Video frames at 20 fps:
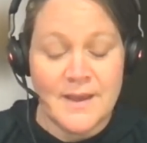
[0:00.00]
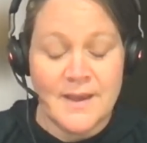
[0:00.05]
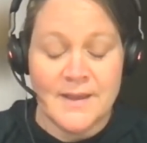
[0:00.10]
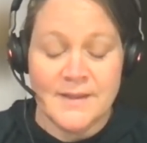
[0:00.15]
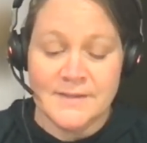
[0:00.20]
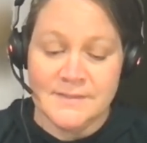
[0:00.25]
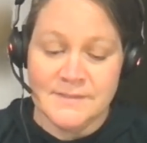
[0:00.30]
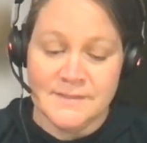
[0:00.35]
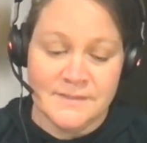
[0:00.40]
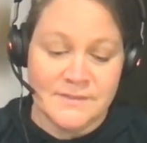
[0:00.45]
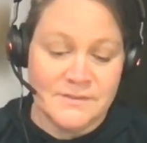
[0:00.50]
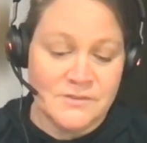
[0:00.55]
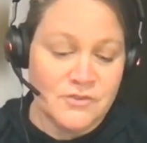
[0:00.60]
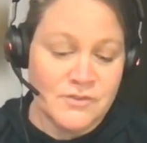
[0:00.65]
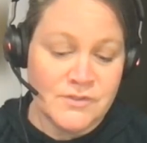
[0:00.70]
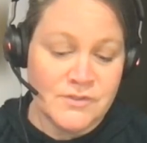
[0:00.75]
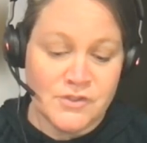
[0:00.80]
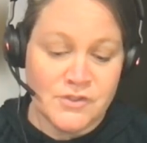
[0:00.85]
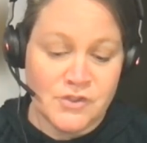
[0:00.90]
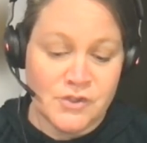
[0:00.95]
And it's
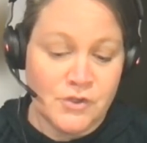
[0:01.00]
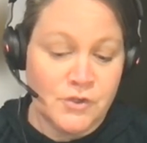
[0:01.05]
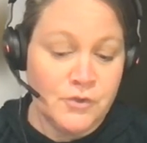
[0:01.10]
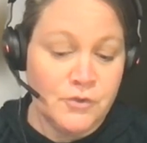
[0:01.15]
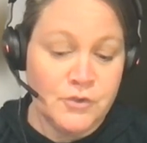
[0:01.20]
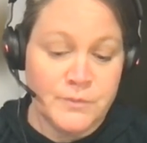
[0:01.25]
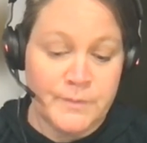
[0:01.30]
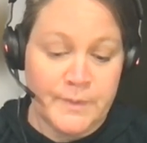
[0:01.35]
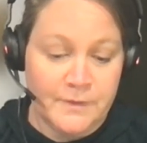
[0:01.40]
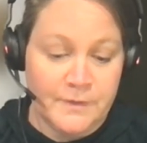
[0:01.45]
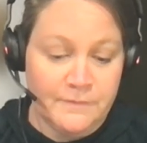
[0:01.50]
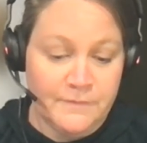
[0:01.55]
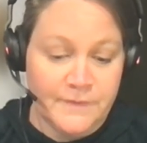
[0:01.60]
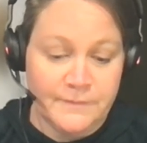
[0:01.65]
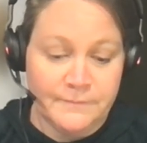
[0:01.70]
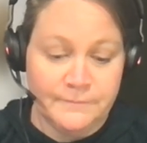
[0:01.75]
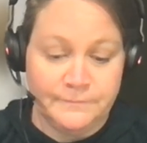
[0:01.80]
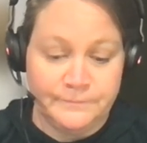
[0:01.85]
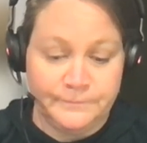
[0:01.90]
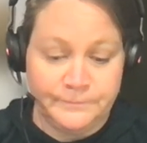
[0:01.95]
just such a huge
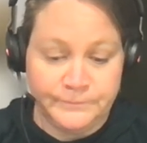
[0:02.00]
benefit.